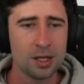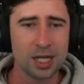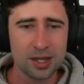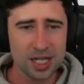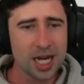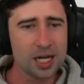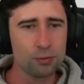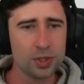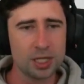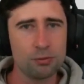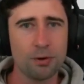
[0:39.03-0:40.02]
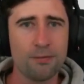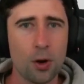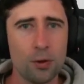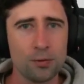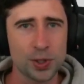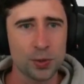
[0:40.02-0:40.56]
Now, the deck really
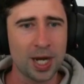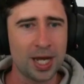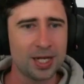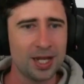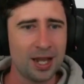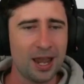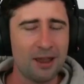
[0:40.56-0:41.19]
revolves around